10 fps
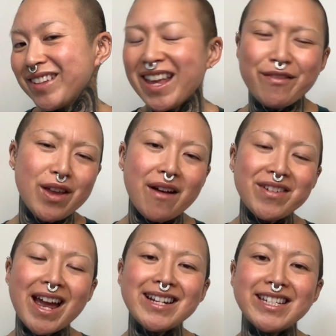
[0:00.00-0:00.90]
If you have
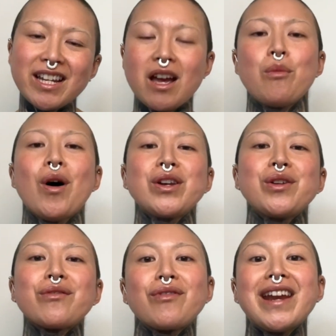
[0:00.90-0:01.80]
an idea, I want you
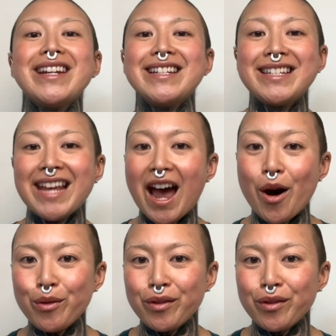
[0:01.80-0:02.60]
to write it down.